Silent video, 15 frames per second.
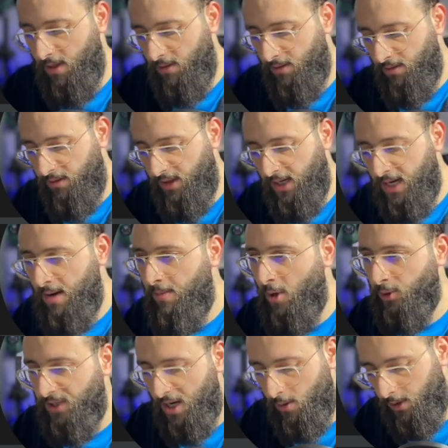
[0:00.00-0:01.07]
think about
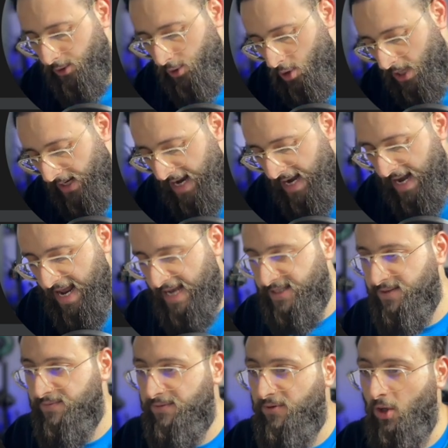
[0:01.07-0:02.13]
our URL as
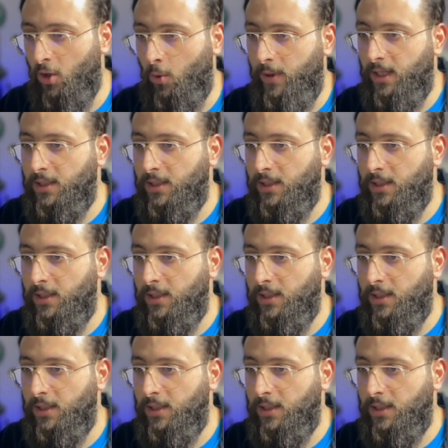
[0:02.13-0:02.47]
following.